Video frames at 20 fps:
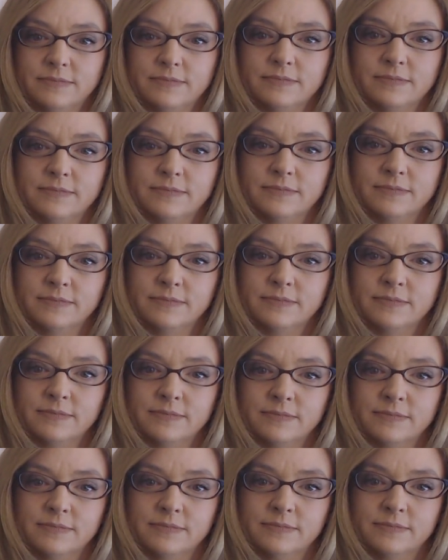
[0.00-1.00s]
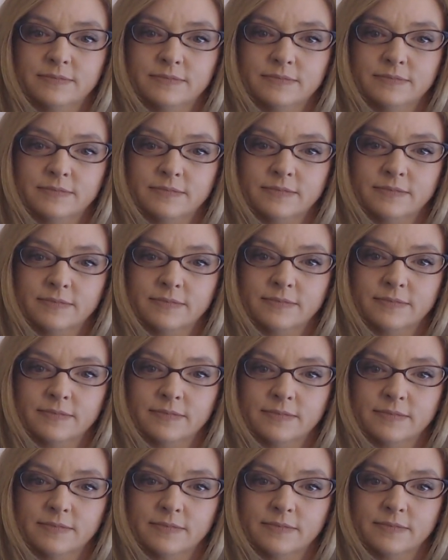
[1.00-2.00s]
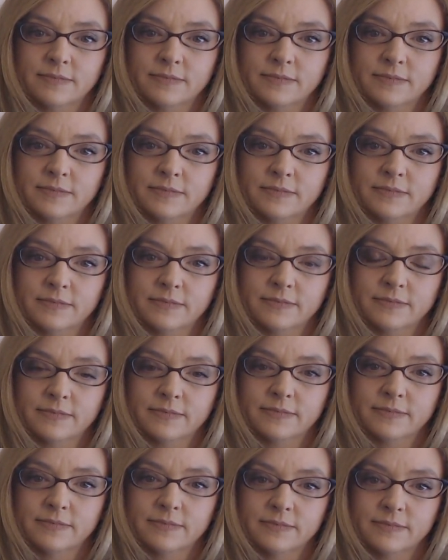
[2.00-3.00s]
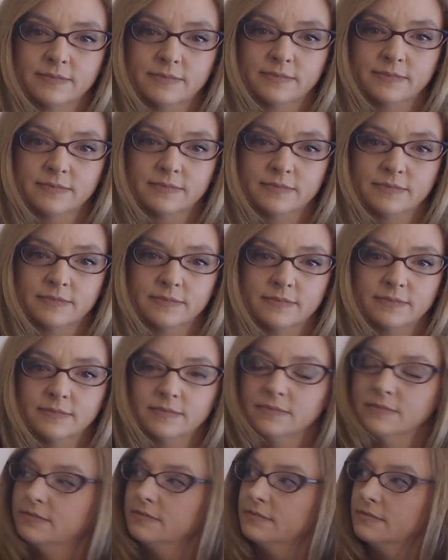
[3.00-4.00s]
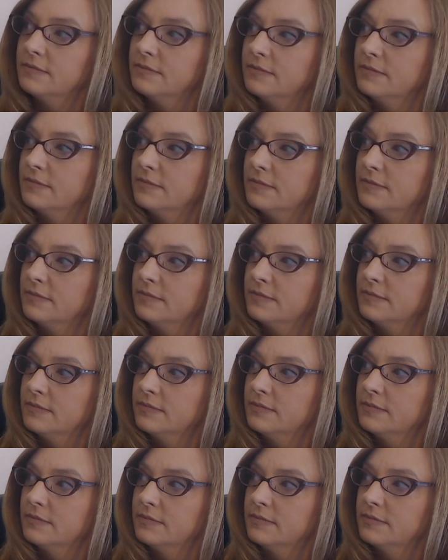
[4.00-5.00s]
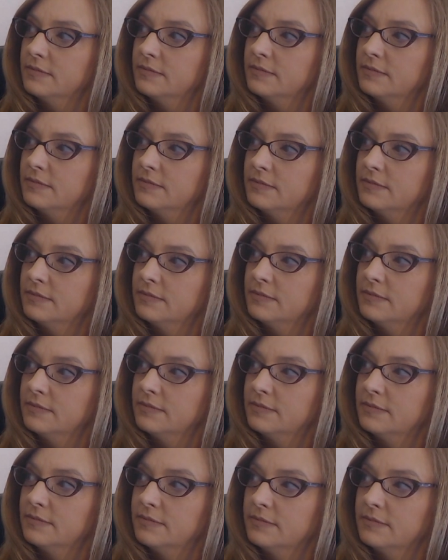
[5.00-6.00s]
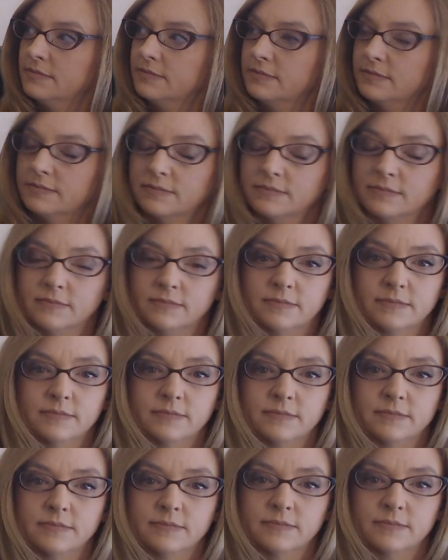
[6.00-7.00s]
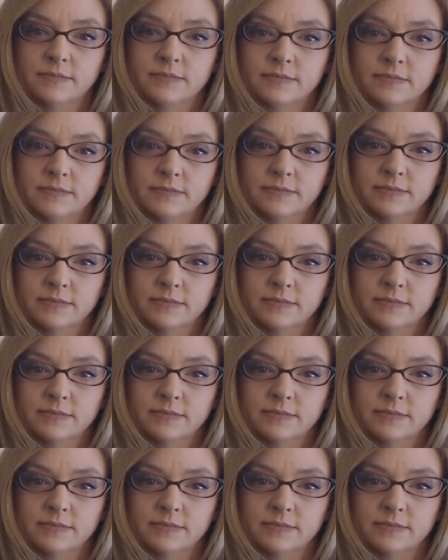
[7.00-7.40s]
(silent)